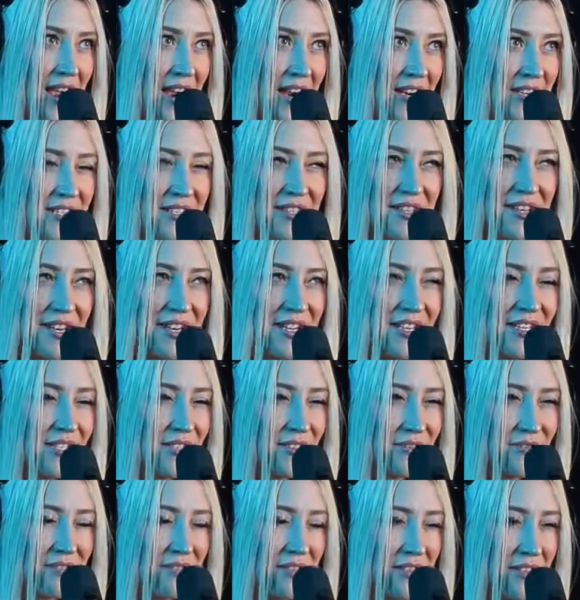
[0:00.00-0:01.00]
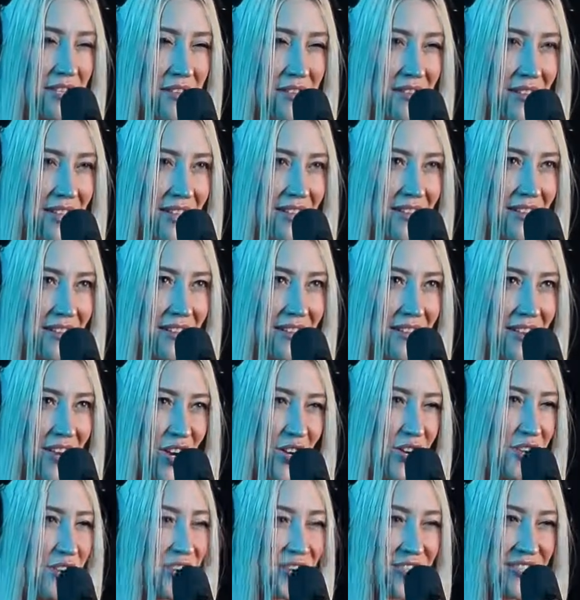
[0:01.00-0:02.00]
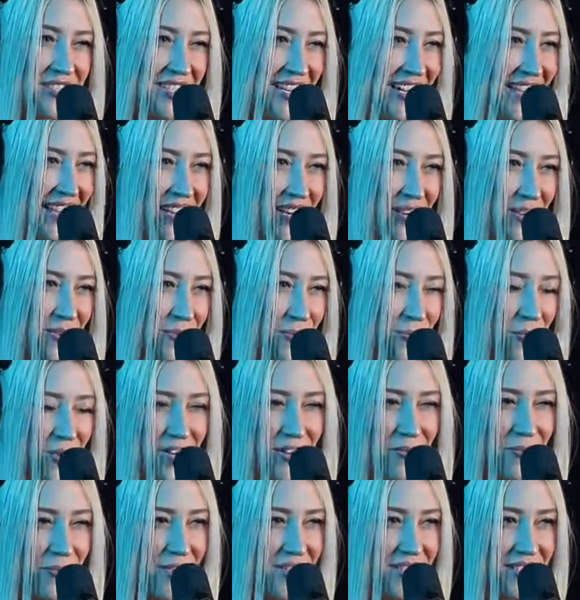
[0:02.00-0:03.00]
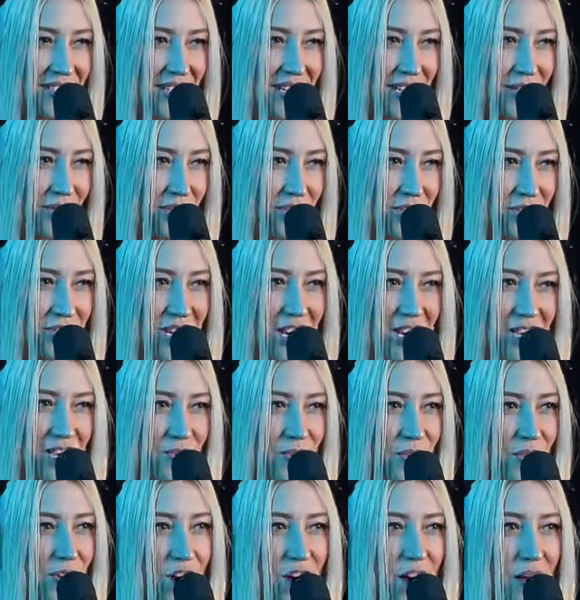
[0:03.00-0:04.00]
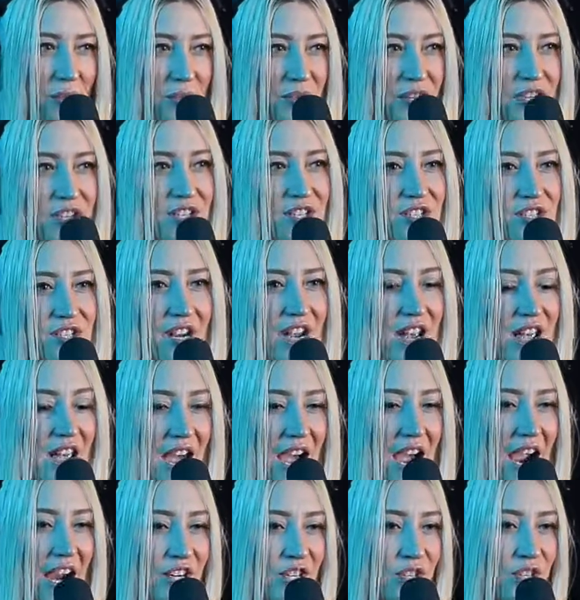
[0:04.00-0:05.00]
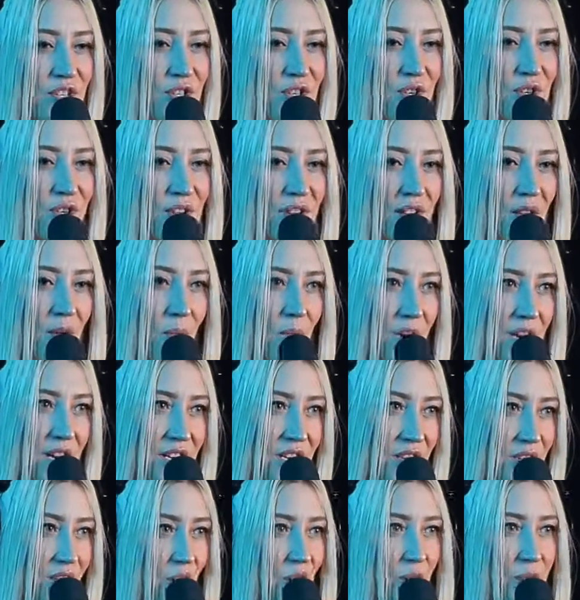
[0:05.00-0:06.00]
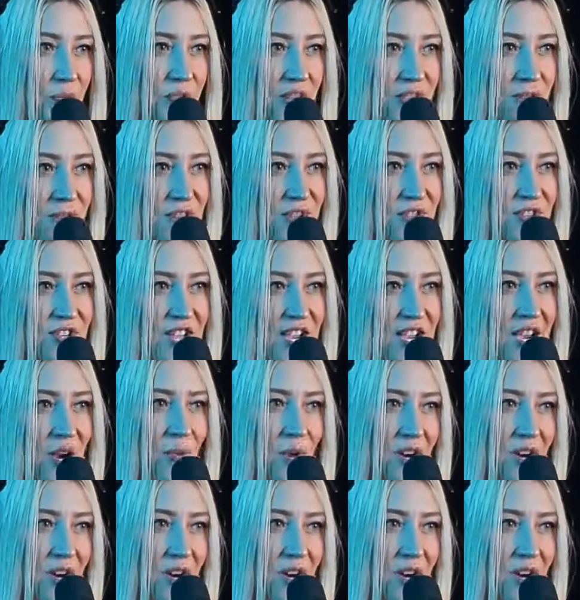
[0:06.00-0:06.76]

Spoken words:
I did that, I didn't really like understand what it was that I was trying to accomplish. I just knew that I wanted to go and play music.